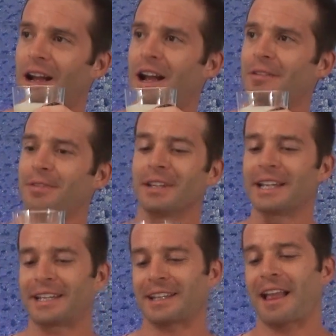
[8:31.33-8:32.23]
I feel
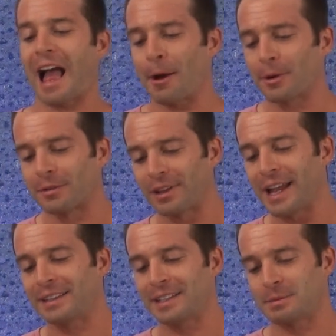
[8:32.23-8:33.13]
like I would have
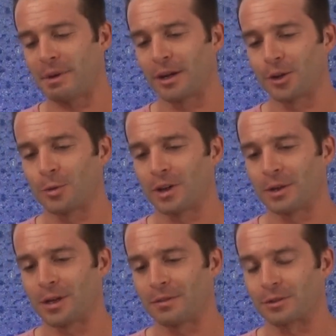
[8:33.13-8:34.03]
liked this better
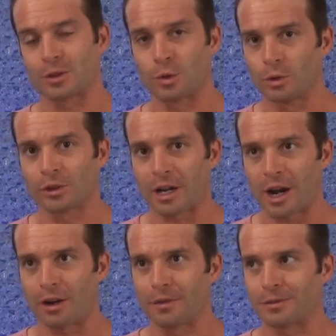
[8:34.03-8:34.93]
if it was cooler
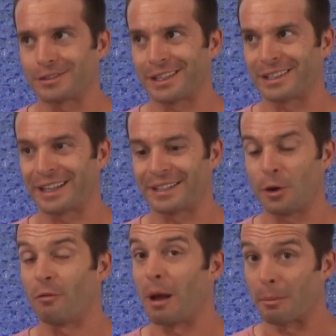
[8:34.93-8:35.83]
out, if it was like
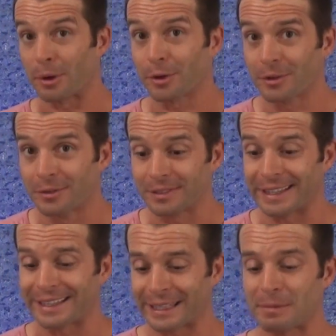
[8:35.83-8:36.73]
November.
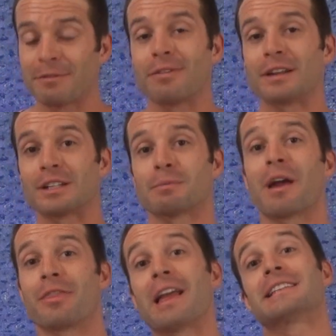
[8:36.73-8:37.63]
Like, let me finish
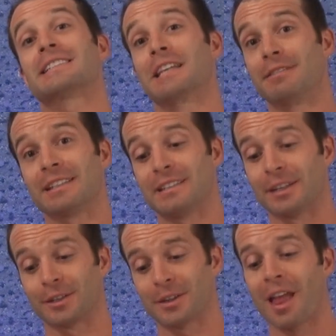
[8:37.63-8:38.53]
my Thanksgiving
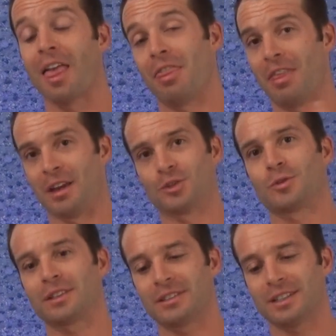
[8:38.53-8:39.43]
dinner, then
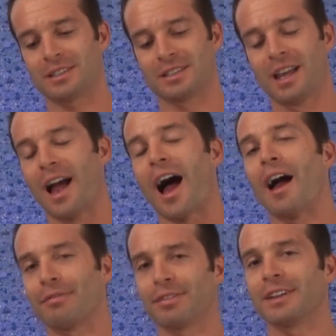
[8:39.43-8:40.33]
drink this.
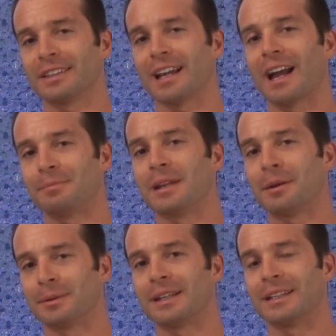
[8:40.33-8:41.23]
I feel like I'd be
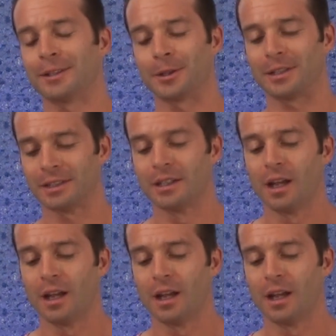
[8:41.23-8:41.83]
able to get into it.